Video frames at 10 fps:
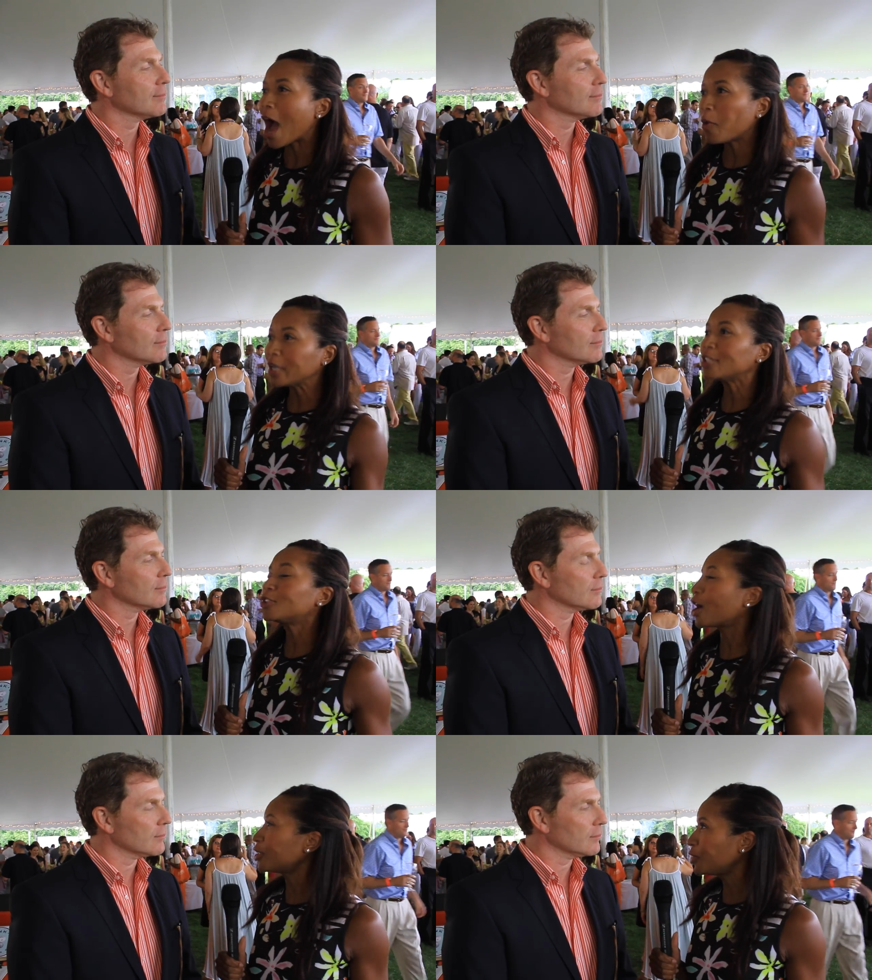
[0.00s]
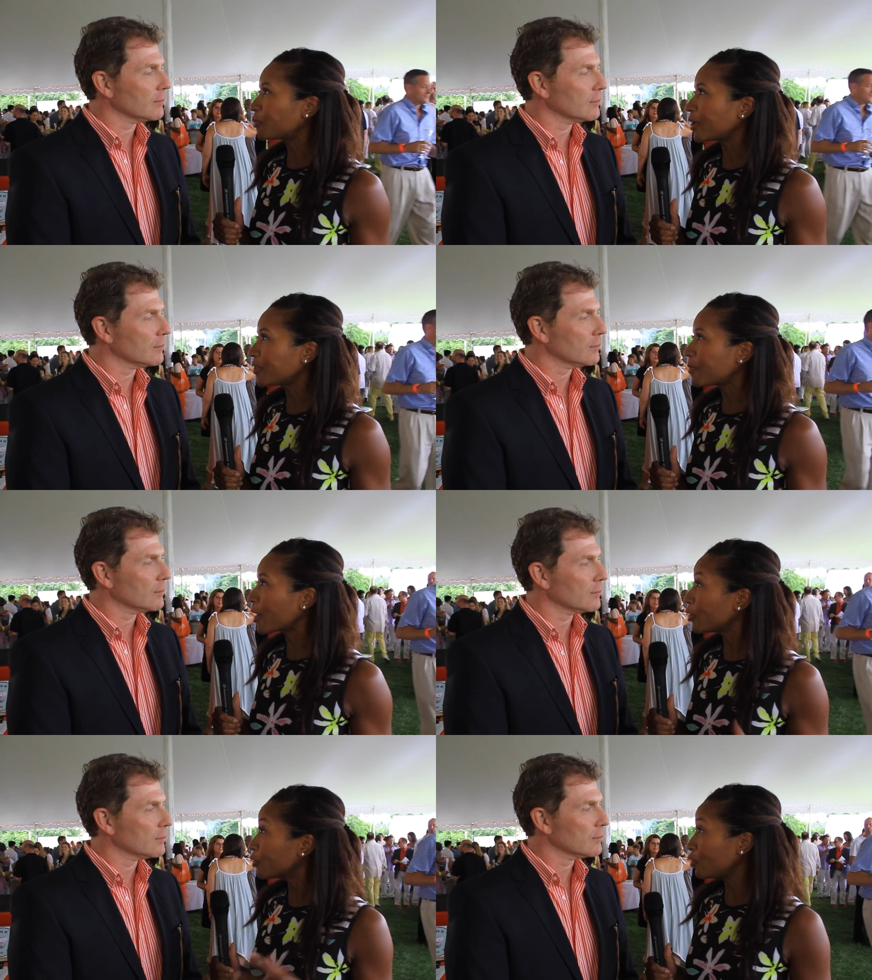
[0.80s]
Speaker 1: I wanted to talk to you briefly
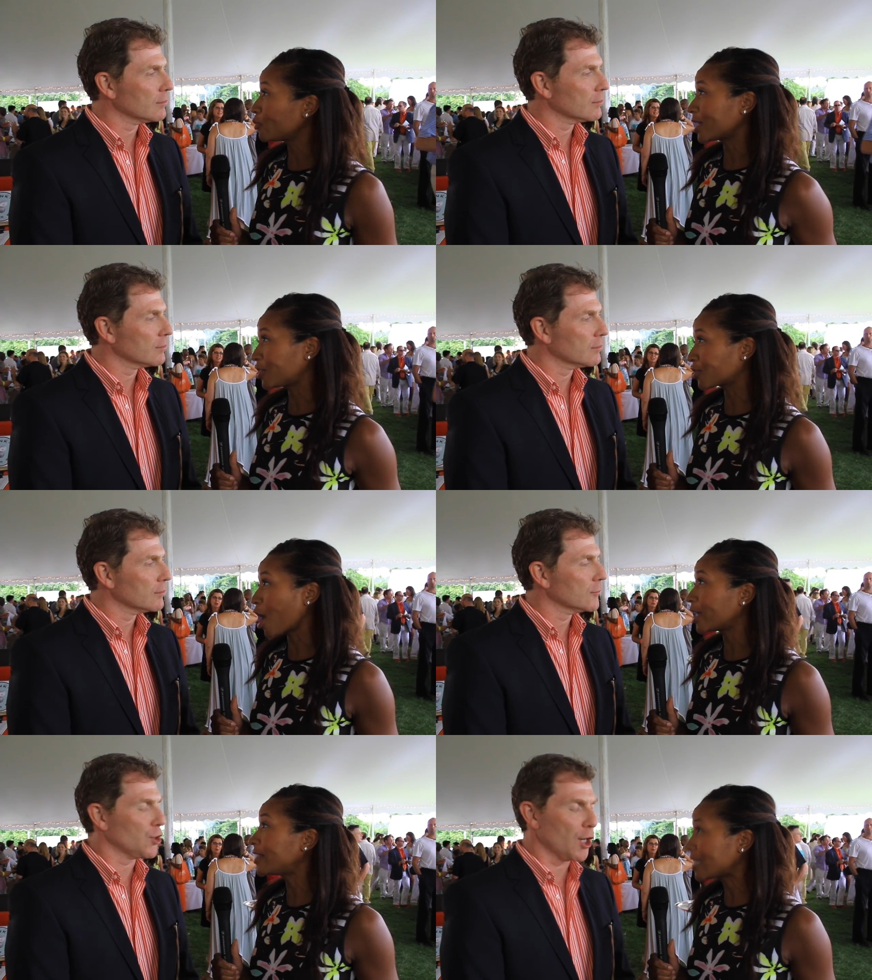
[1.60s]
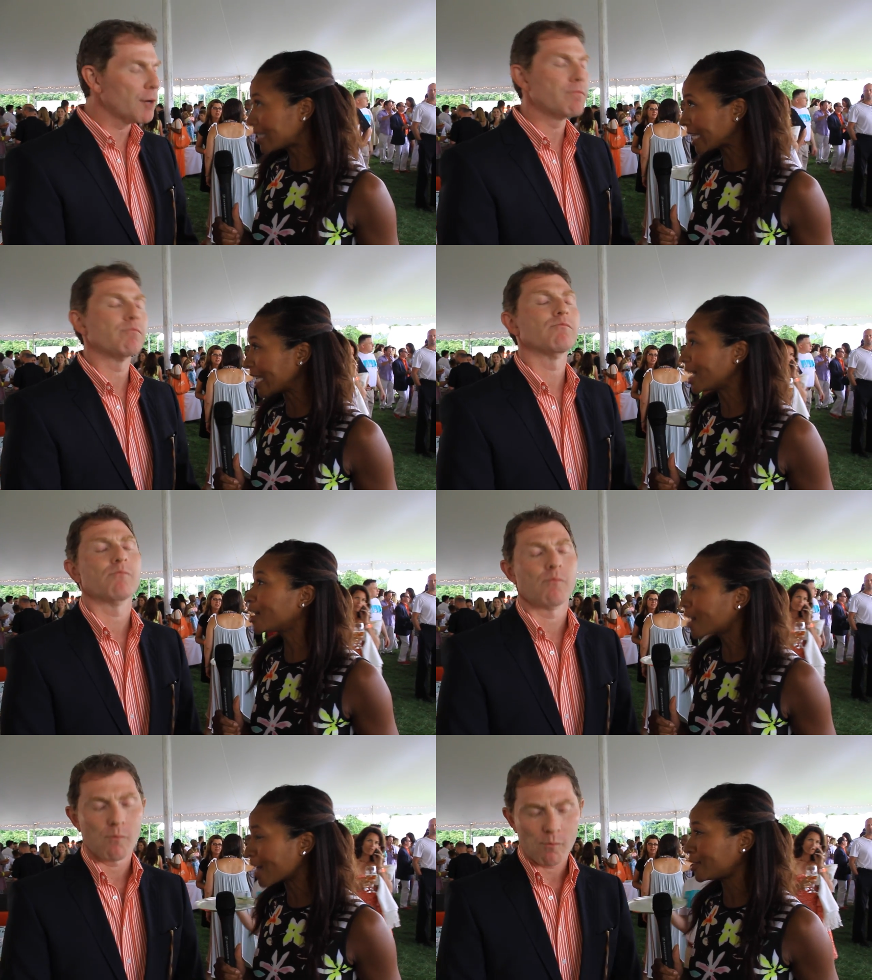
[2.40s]
about your new restaurant in sure. the city,
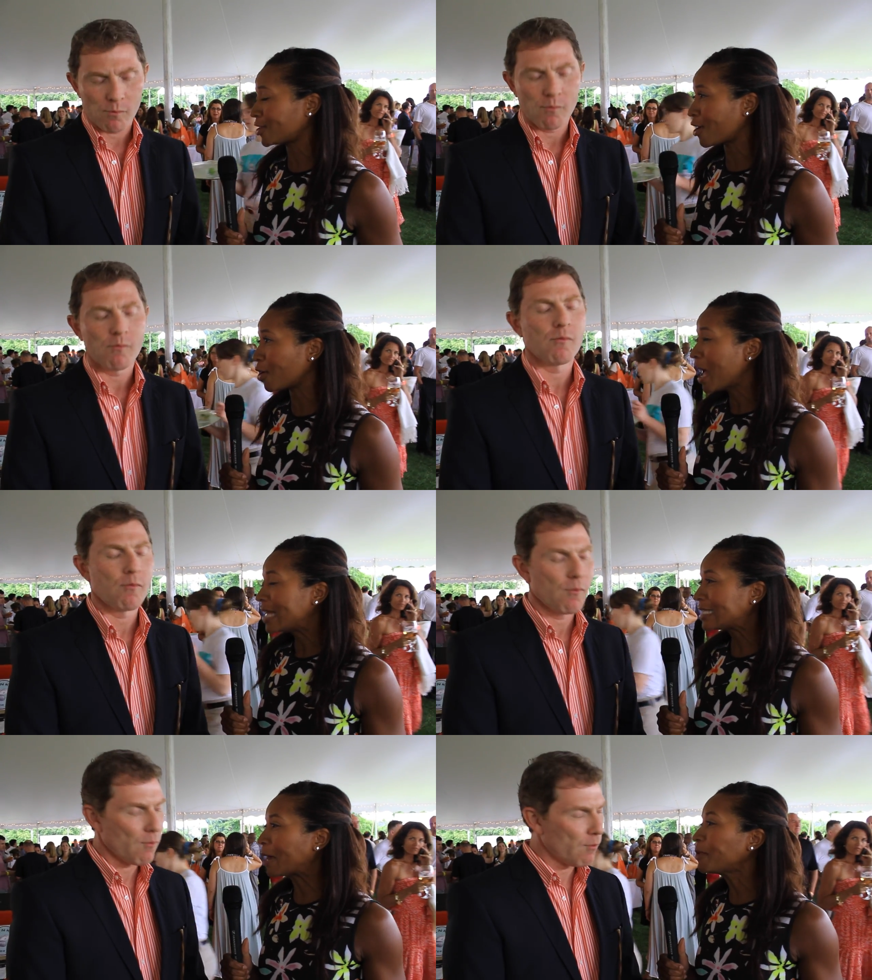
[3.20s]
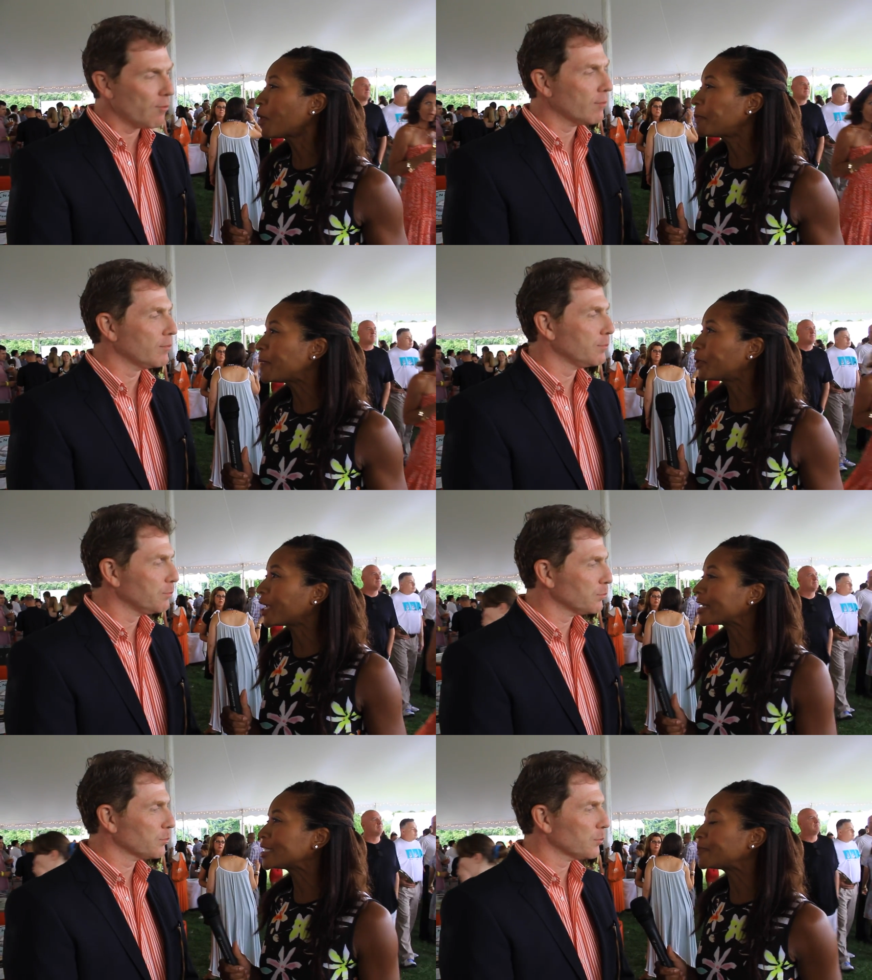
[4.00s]
Gato. Tell me what people
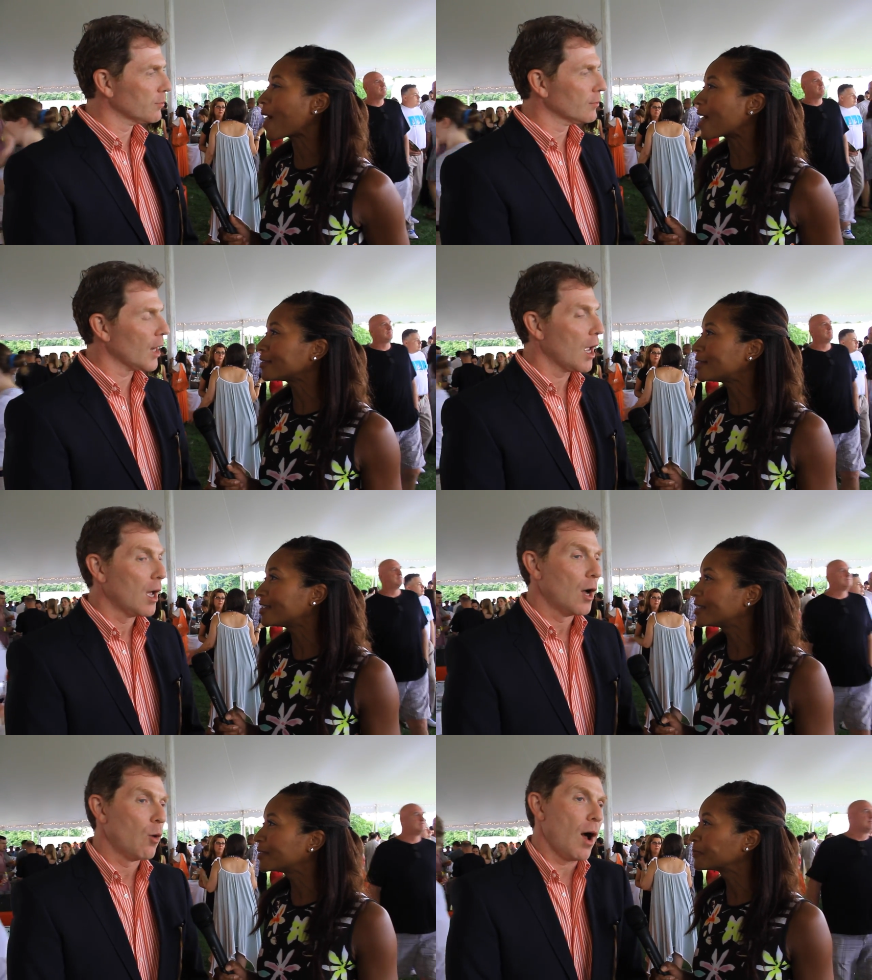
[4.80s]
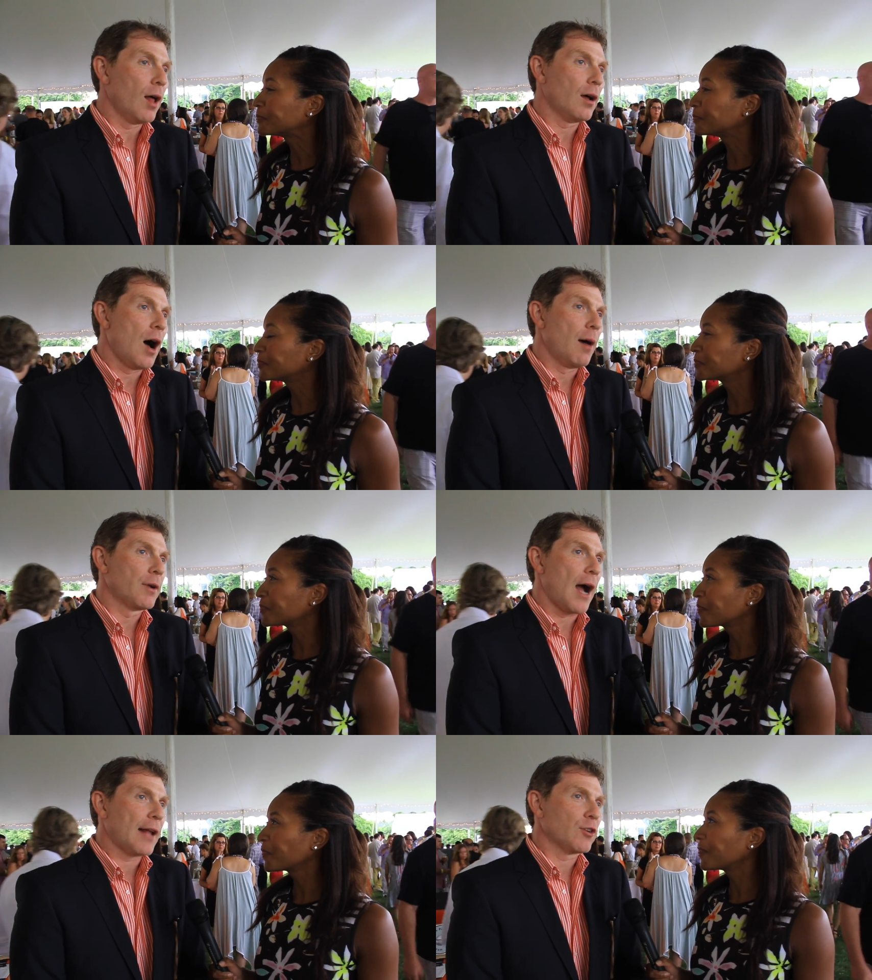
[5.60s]
can expect.
Speaker 2: Well,
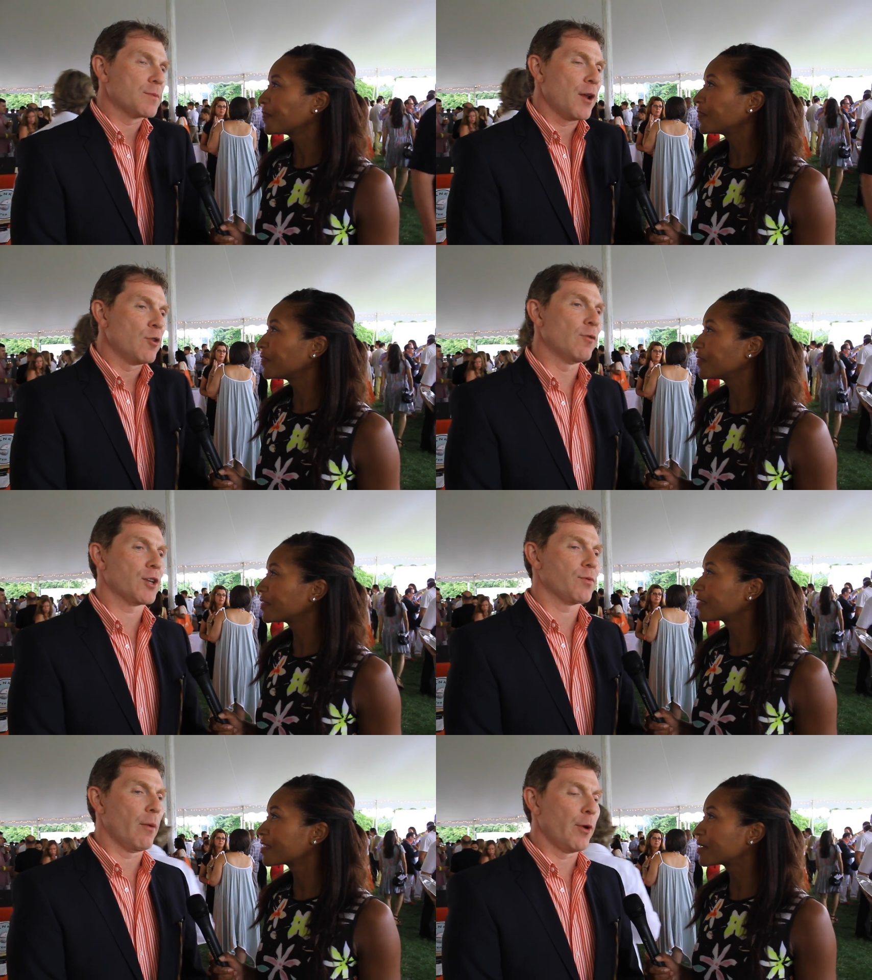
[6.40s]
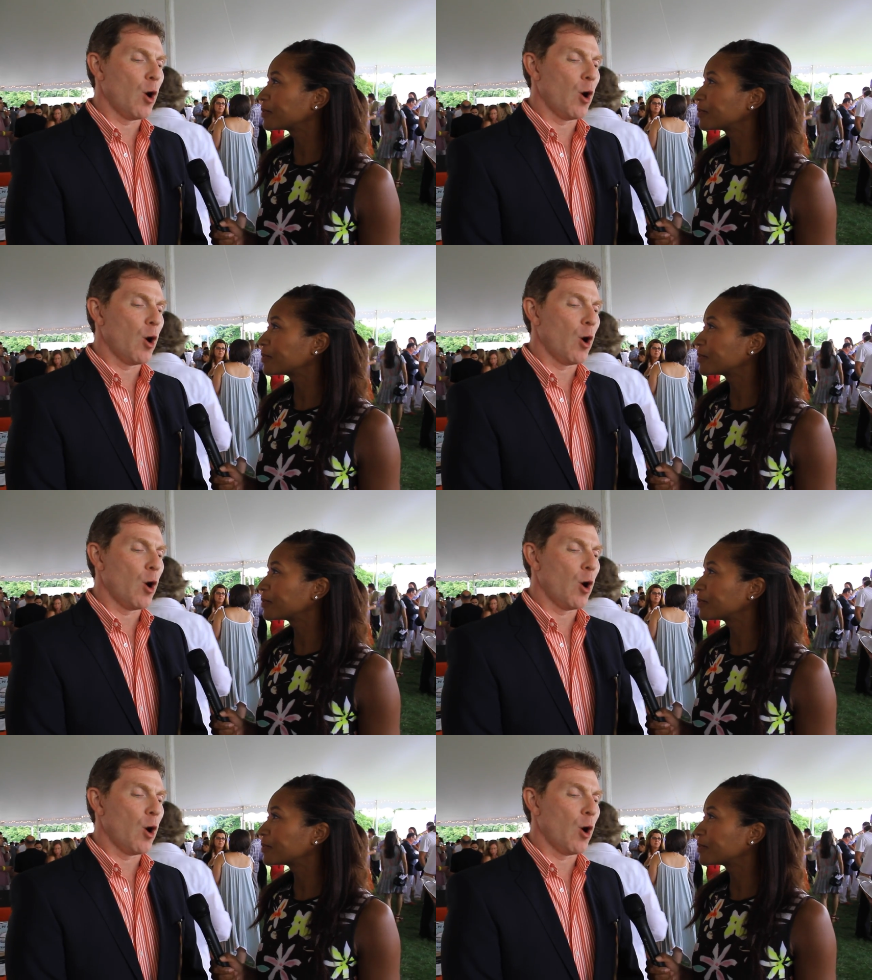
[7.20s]
um, Gato is my new restaurant. We